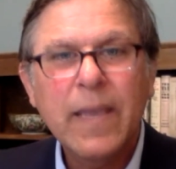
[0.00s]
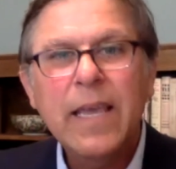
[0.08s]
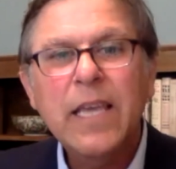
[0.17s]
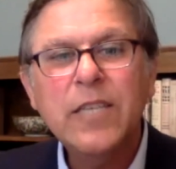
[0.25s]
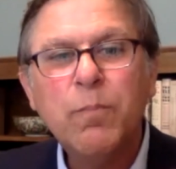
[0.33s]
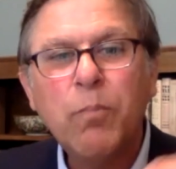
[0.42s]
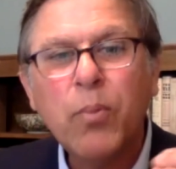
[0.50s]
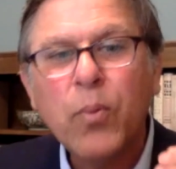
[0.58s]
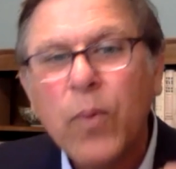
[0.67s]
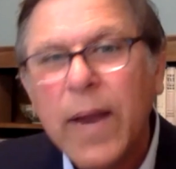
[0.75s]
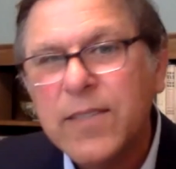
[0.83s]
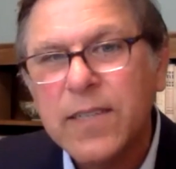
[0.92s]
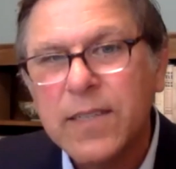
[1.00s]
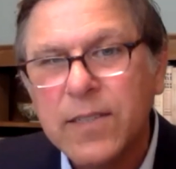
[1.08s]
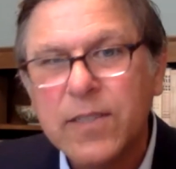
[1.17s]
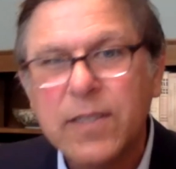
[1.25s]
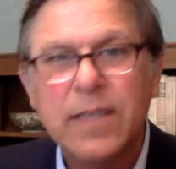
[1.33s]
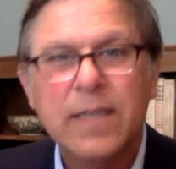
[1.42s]
His
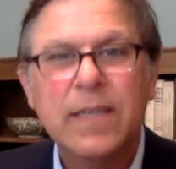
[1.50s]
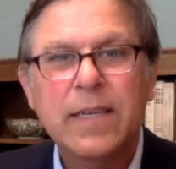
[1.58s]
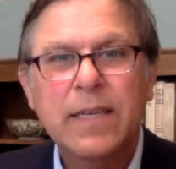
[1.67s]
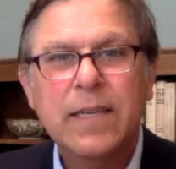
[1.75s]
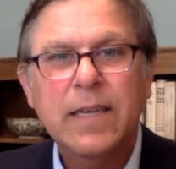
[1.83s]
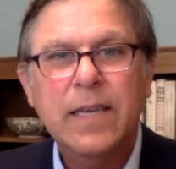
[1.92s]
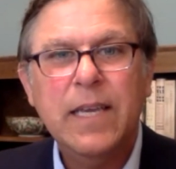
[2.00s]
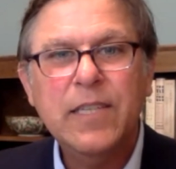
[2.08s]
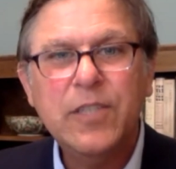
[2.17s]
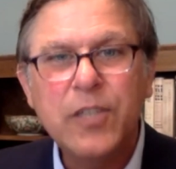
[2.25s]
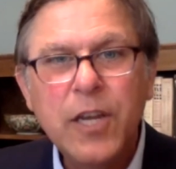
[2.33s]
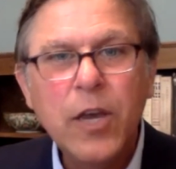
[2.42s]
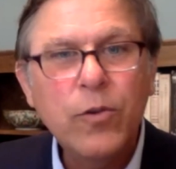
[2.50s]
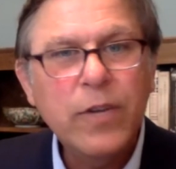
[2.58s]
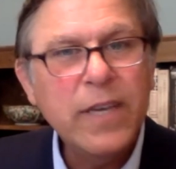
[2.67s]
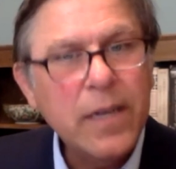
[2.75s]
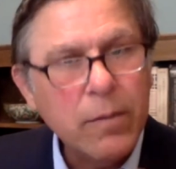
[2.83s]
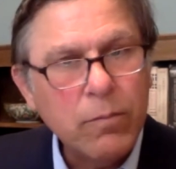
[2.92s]
presence is
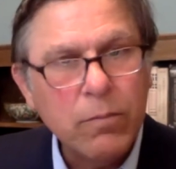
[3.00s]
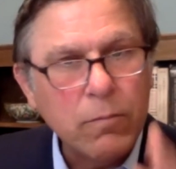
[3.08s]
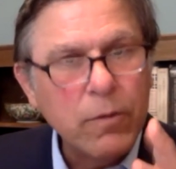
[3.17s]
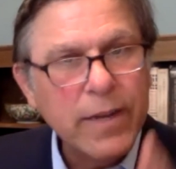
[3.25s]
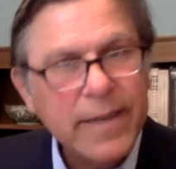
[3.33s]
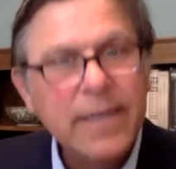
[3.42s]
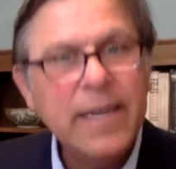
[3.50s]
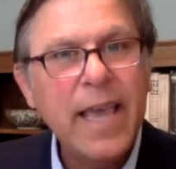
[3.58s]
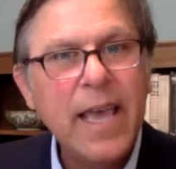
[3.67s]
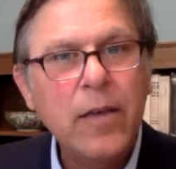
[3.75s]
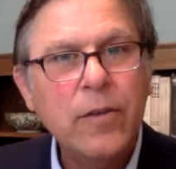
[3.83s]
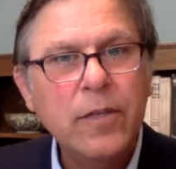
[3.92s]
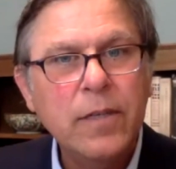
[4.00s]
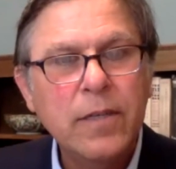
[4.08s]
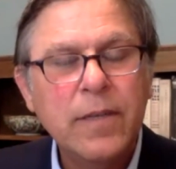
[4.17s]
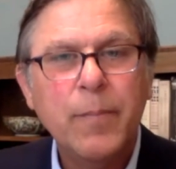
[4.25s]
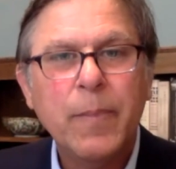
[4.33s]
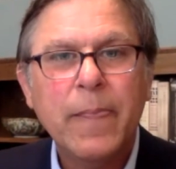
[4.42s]
noted and written down
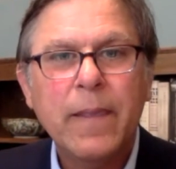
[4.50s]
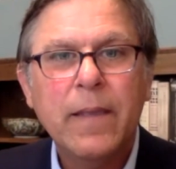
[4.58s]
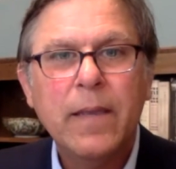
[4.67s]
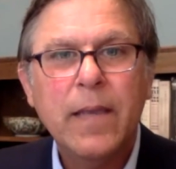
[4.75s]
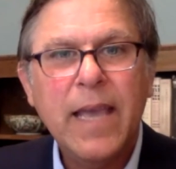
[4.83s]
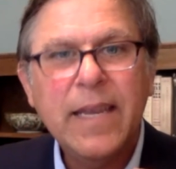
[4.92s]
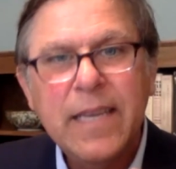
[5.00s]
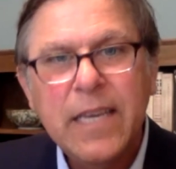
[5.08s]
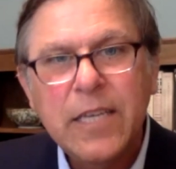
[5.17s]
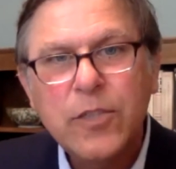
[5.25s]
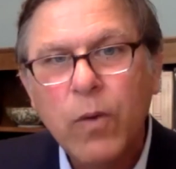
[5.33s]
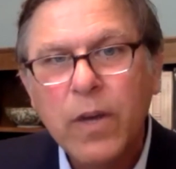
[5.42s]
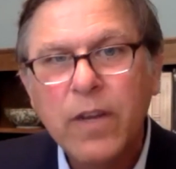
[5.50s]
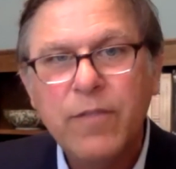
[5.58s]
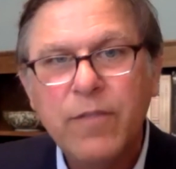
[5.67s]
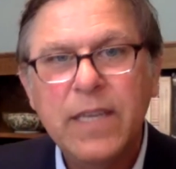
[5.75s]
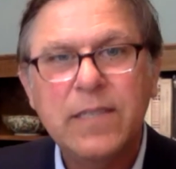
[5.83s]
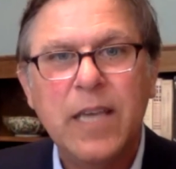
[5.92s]
at each one
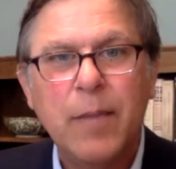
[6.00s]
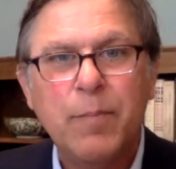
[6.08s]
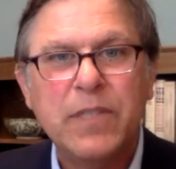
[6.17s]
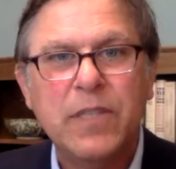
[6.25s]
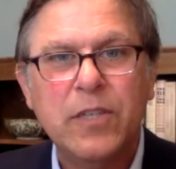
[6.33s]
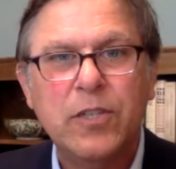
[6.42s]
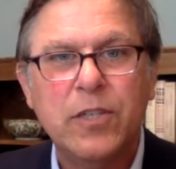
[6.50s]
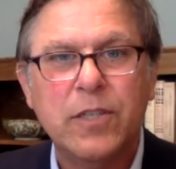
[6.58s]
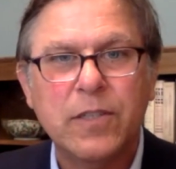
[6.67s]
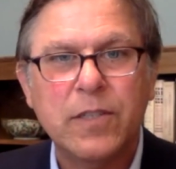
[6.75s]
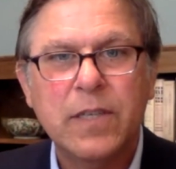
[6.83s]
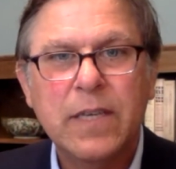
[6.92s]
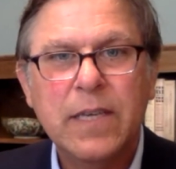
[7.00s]
of these depositions.